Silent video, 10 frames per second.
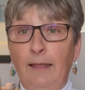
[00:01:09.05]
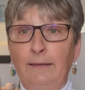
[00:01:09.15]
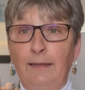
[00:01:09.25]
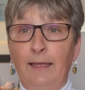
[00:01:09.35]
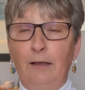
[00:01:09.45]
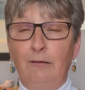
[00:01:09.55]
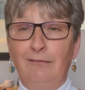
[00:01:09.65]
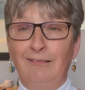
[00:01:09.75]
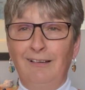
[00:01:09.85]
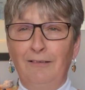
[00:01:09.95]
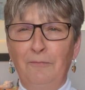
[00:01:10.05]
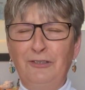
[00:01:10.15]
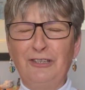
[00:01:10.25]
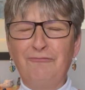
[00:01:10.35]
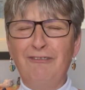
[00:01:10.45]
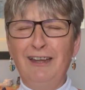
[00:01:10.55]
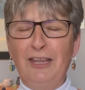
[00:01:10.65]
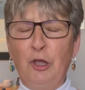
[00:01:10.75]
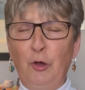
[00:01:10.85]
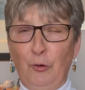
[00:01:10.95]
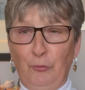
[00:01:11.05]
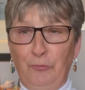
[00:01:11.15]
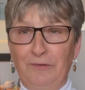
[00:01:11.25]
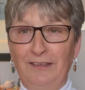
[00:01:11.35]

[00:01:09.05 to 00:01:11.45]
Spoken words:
Now, which is really cool.